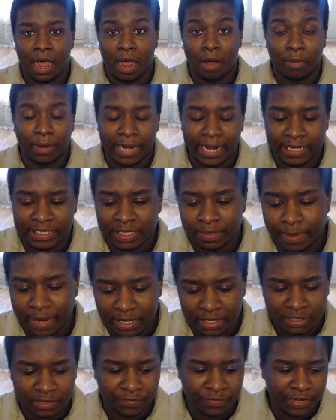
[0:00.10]
I want to actually
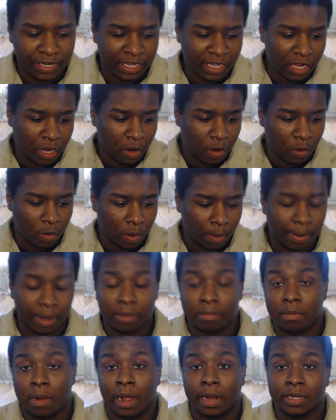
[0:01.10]
make this video
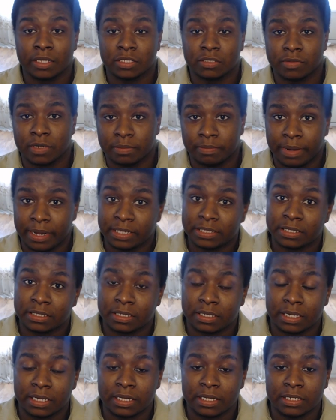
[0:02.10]
about monitoring,
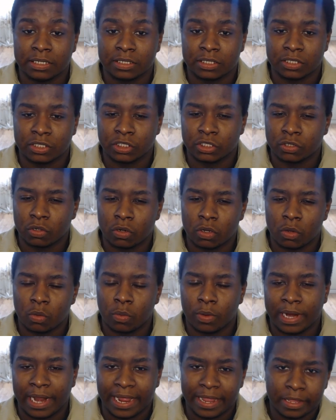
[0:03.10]
basically, to show you
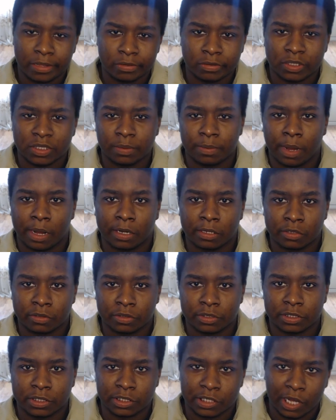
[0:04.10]
what I use to
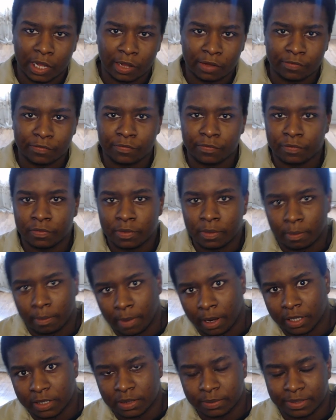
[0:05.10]
monitor stuff,
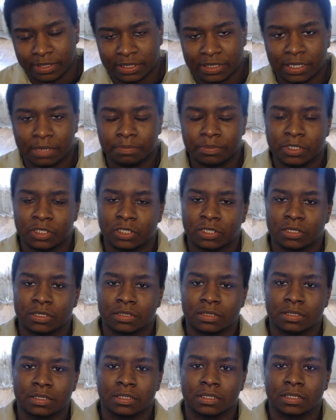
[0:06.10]
monitor my
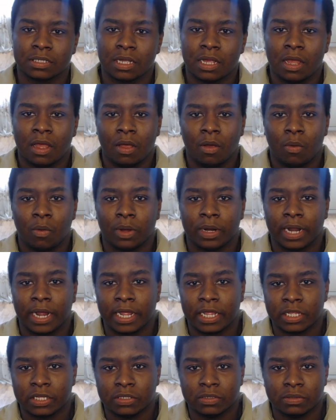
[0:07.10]
temperatures, what
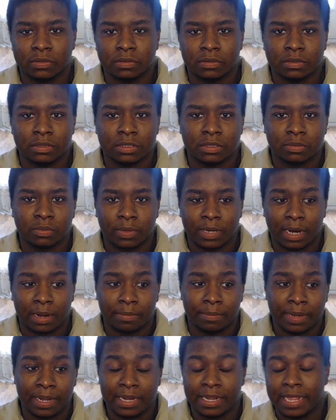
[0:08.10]
I use when
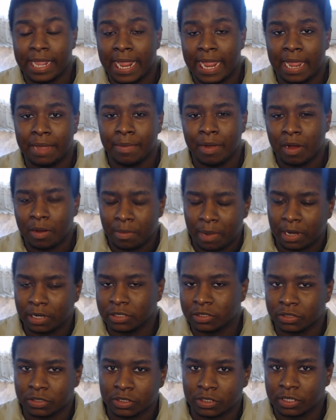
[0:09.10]
I'm in game, how I
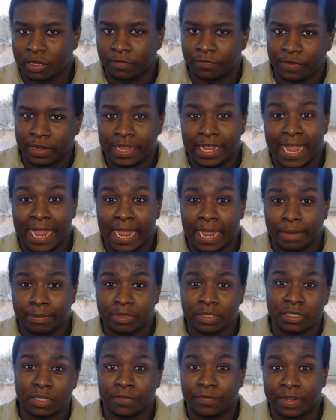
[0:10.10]
monitor stuff in game
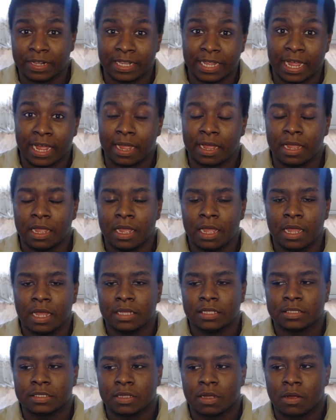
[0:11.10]
and stuff like that.
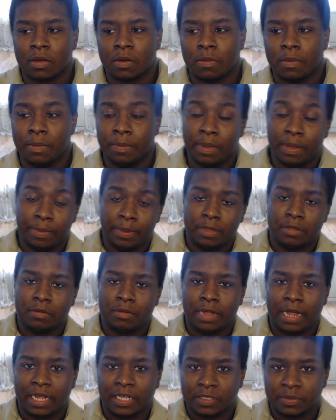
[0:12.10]
So maybe
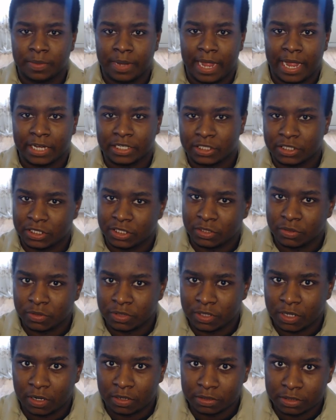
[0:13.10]
you guys might actually
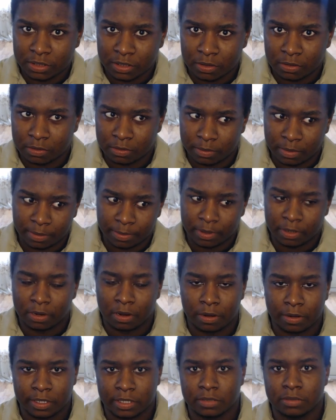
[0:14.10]
use it also, or maybe
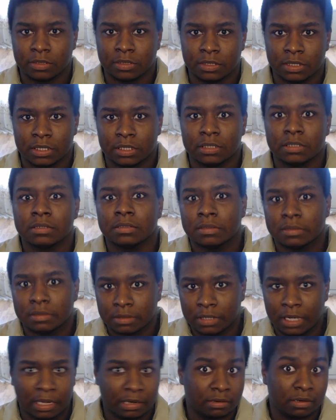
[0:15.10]
you're already using it.
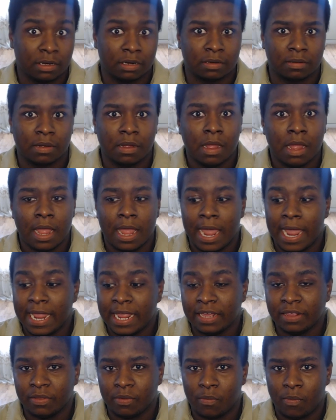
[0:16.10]
I don't know.
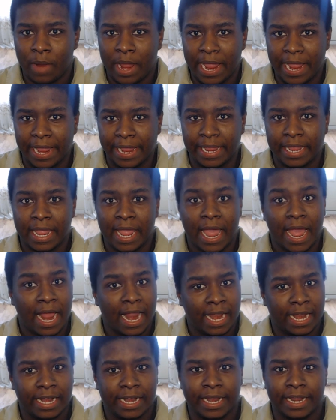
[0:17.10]
Either way,
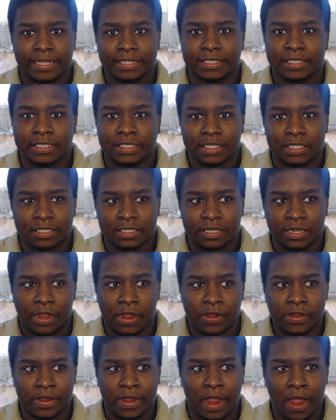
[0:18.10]
let's
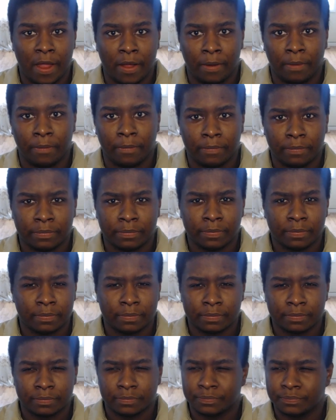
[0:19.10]
go.
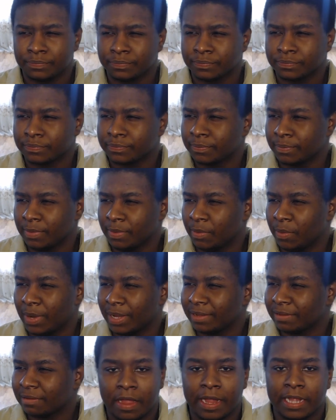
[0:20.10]

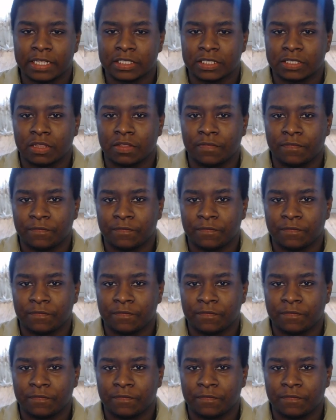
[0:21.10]
What? All right, so the